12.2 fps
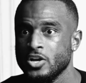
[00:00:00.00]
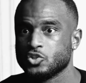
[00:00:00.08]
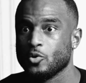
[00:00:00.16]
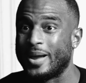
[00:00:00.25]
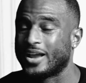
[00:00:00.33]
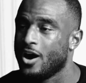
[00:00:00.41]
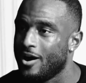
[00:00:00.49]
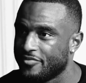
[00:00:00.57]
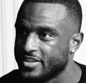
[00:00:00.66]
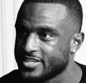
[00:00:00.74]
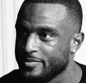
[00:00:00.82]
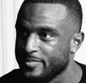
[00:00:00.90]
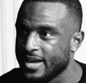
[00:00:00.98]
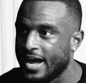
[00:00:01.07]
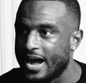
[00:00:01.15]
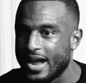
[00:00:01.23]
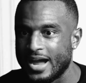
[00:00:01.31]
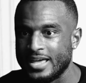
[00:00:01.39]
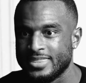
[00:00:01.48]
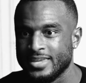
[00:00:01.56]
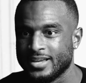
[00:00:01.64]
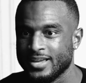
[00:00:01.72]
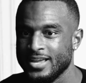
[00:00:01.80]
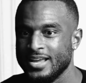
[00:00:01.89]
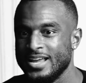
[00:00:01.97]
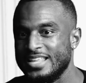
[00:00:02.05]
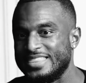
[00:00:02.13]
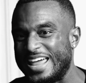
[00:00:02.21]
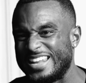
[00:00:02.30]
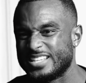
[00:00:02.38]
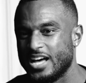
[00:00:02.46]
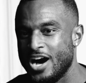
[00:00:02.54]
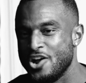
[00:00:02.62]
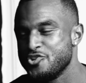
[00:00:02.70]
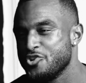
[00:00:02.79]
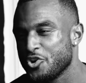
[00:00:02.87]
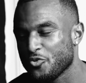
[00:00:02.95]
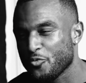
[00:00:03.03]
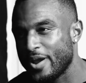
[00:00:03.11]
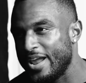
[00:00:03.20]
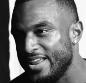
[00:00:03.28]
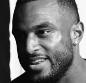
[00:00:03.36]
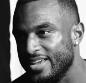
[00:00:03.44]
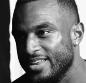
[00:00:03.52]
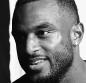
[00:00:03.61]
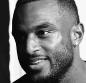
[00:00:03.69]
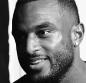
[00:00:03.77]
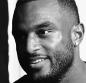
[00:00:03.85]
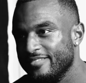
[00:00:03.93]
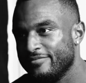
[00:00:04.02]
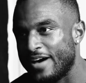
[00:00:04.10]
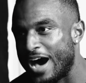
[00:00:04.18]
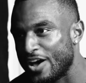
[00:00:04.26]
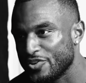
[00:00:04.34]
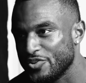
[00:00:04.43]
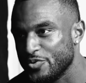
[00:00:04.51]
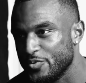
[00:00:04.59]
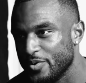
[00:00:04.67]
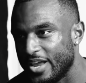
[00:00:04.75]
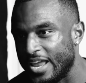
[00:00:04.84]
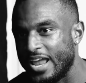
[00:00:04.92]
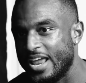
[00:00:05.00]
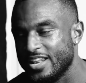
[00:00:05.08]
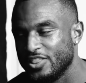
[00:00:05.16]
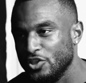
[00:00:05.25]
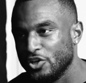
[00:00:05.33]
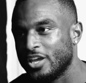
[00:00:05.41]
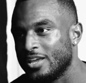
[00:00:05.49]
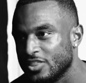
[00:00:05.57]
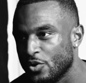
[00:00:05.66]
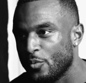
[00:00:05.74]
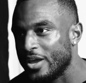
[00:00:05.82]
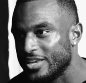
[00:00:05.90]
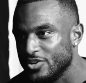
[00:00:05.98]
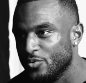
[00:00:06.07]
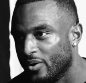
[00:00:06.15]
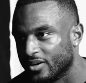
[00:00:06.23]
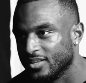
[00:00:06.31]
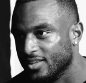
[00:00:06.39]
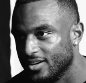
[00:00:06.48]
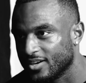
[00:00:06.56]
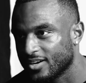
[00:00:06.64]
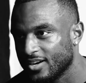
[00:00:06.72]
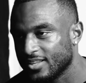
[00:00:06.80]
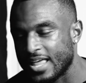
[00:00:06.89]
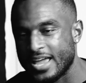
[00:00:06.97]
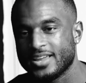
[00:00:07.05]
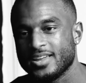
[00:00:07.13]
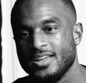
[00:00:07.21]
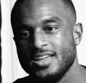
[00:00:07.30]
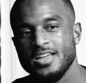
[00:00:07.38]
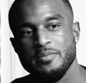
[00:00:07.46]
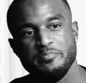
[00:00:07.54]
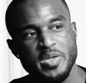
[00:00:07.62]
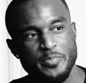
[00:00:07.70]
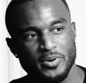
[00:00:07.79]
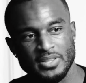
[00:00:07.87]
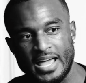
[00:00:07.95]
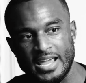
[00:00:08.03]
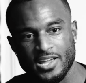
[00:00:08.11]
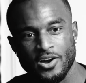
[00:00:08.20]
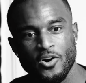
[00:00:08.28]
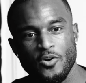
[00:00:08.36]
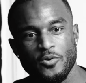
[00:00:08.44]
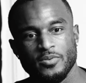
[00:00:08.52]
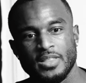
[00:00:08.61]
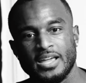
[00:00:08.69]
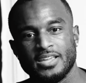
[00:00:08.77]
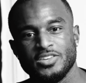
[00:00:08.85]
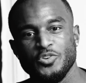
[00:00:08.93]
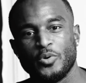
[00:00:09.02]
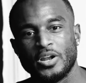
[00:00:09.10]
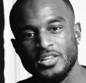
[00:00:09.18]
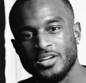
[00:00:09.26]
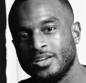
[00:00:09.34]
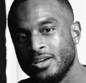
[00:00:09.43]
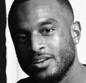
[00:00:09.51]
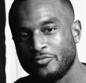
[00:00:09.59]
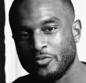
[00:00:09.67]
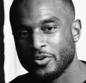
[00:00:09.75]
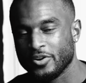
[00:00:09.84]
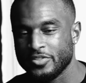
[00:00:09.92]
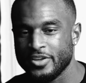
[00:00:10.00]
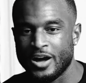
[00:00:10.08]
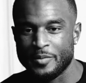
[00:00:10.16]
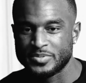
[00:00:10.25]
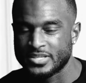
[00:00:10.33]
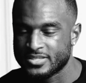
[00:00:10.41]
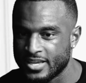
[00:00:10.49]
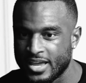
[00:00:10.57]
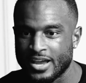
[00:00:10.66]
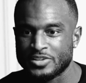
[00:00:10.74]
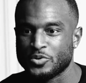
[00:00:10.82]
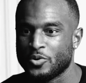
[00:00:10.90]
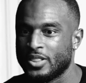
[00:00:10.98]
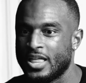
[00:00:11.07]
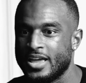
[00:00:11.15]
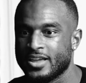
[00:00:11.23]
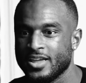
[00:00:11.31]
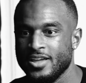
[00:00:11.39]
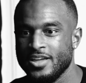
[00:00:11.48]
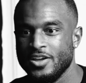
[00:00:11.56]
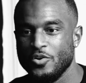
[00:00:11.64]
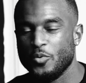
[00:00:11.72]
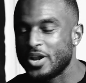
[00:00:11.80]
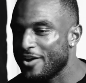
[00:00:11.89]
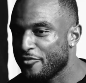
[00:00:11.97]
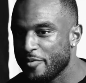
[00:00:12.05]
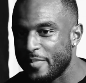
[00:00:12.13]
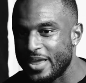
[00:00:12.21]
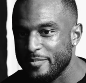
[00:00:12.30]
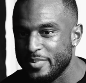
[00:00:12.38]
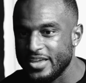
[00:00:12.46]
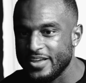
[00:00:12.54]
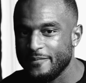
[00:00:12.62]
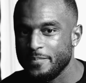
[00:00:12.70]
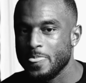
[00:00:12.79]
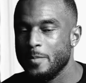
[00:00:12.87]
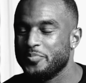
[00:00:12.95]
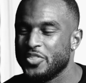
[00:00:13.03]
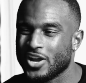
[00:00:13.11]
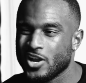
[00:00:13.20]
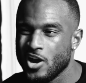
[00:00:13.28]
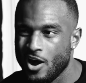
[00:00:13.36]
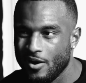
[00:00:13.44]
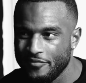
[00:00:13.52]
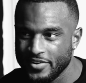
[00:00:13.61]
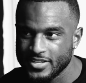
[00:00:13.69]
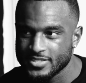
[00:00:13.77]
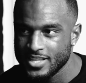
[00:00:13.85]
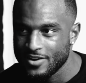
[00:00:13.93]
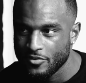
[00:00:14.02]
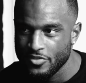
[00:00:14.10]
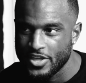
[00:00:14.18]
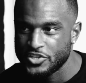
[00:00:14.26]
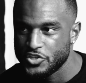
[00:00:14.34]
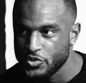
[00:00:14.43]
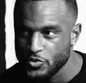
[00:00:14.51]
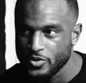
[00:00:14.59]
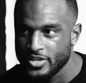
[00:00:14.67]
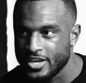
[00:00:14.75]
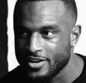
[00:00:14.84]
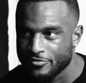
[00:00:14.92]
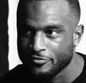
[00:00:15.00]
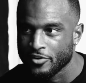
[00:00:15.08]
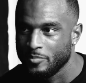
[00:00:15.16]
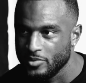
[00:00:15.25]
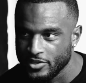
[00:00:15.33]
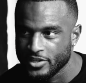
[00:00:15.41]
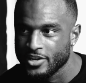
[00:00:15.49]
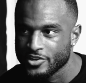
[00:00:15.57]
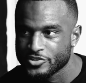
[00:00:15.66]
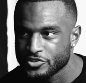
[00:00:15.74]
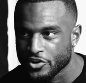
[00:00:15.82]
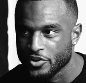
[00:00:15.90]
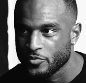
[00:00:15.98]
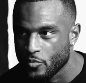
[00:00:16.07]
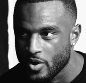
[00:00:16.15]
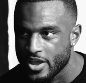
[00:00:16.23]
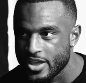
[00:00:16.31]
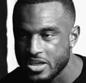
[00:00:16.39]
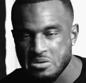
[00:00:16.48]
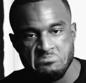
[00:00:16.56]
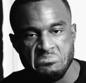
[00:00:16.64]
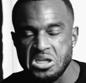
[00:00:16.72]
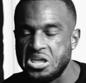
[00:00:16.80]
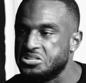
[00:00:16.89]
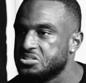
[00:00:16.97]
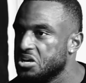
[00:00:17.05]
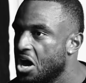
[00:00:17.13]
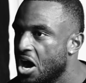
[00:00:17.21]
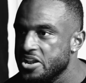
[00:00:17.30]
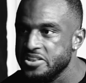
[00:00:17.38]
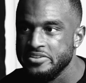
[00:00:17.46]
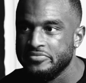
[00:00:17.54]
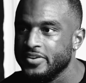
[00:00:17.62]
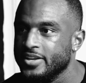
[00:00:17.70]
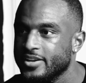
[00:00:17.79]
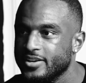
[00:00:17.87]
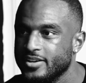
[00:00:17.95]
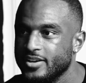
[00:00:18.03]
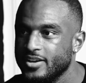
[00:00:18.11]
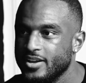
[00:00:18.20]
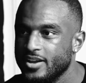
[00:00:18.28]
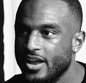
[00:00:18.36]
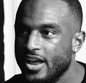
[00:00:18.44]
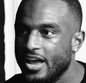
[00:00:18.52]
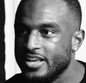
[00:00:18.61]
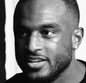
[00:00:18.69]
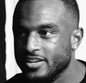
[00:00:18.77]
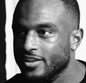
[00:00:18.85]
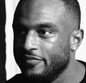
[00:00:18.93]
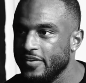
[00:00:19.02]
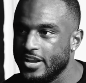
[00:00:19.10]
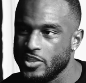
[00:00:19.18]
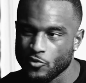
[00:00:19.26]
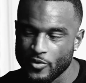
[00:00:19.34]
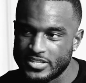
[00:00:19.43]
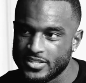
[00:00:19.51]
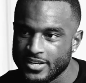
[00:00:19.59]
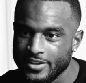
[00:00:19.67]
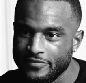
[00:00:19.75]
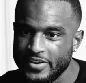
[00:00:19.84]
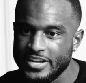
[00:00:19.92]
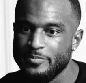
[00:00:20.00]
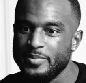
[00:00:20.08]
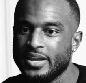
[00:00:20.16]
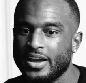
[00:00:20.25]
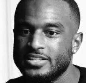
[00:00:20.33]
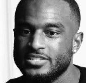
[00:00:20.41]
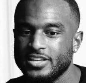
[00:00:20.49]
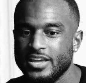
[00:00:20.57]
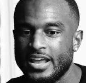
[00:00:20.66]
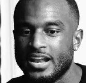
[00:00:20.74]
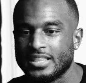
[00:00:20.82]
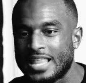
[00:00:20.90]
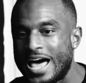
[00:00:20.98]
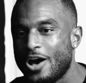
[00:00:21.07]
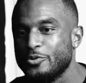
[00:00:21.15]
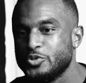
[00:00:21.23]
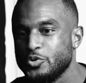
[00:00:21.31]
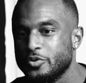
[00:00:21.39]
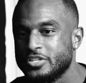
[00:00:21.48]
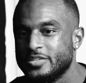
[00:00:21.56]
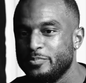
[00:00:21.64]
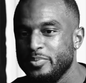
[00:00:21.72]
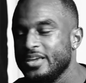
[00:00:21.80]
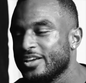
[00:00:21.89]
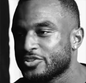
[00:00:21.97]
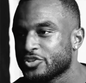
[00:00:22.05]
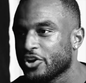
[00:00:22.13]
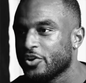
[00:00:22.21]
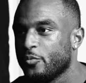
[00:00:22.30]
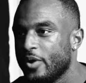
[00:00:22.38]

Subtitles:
so my confidence can be high. I think that is underrated value in looking the way you want to look. Like, people like, oh, like, you want to look good for the opposite sex, or like whatever it may be. The confidence level that you get from looking a certain way is undefeated. It's undefeated. And the reason undefeated, because it allows you to speak a certain